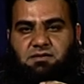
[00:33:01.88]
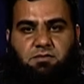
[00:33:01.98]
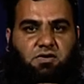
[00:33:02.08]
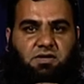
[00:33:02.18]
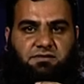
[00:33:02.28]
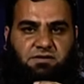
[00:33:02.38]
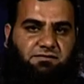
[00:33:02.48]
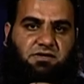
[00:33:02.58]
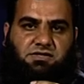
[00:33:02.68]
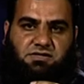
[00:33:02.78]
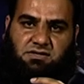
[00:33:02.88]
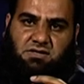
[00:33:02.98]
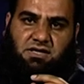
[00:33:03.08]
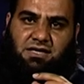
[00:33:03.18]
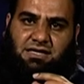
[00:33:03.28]
the body of the function,
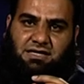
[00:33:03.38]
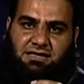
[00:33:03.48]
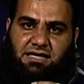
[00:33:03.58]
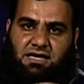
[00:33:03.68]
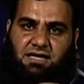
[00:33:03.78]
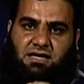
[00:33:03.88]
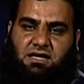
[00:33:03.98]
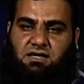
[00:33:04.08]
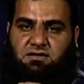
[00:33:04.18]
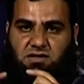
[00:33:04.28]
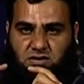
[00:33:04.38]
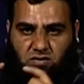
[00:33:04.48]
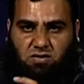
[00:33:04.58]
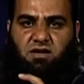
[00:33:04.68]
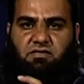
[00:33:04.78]
then the
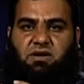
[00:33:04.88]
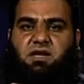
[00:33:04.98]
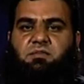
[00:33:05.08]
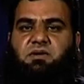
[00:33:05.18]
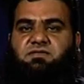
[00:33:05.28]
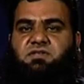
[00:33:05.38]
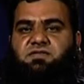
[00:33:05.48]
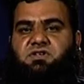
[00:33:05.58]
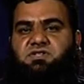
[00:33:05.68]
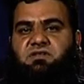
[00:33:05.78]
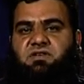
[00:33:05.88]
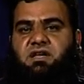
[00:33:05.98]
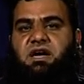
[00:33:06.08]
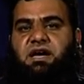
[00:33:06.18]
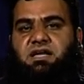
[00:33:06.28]
local variable of the function will
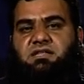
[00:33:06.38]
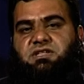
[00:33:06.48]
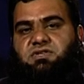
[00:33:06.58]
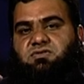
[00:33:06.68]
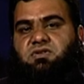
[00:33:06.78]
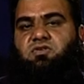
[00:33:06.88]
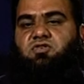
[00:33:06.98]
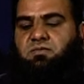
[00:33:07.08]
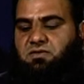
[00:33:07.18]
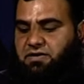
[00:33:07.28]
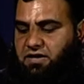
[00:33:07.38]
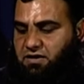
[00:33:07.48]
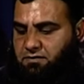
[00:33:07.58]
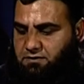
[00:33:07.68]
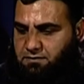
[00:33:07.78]
hide access to the global
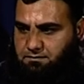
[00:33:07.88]
variable.